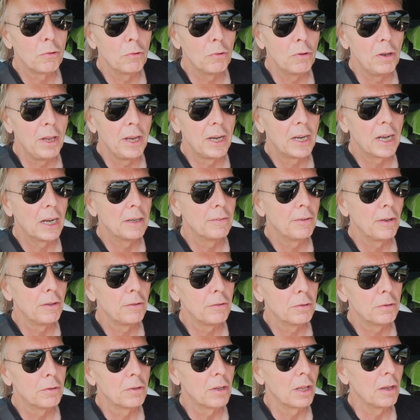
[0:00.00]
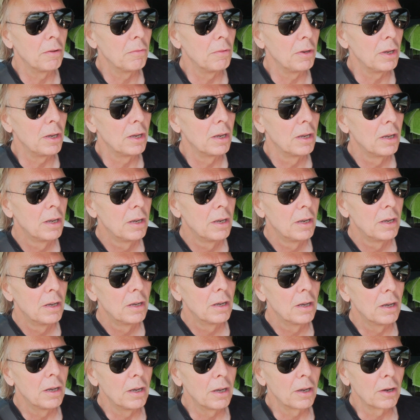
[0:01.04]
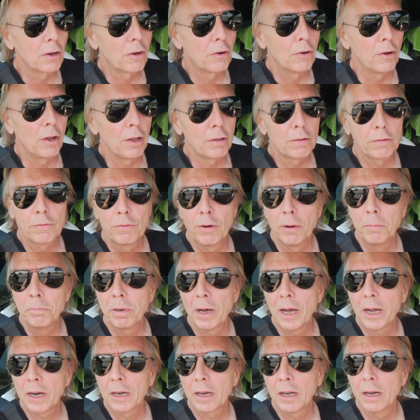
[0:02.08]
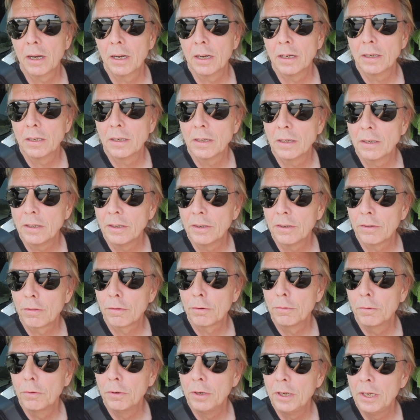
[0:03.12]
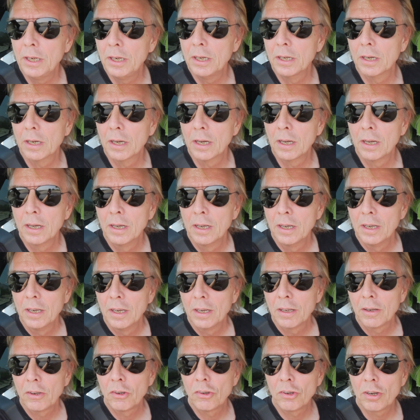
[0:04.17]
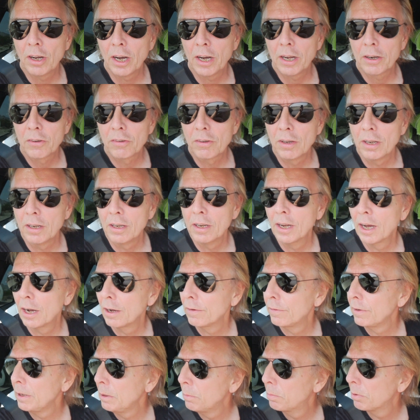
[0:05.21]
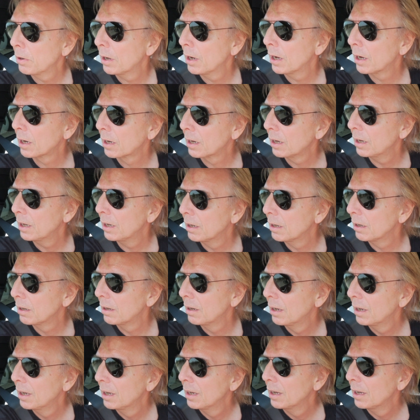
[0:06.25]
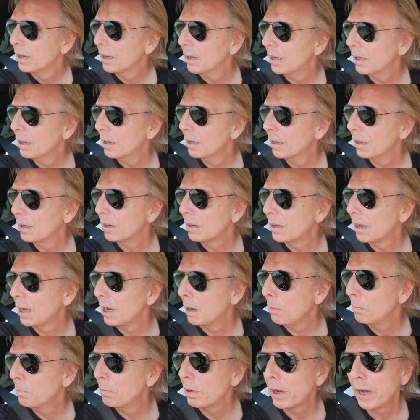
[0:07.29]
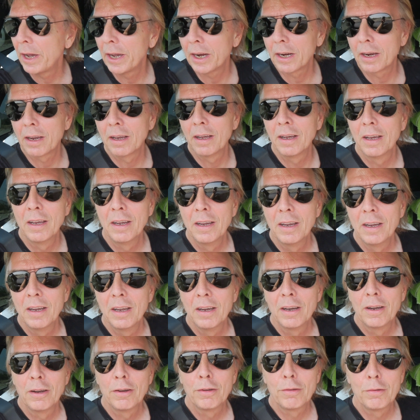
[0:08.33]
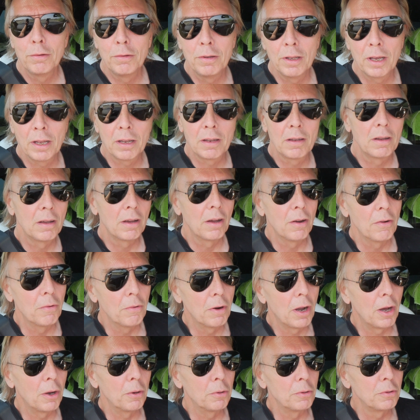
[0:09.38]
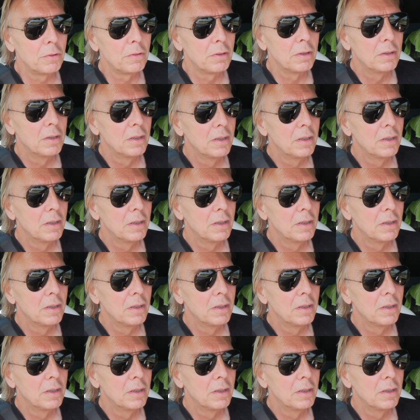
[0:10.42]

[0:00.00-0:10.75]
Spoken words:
to Lake Havasu, then we crossed from Parker through here, charged at an RV park, and came back through that route.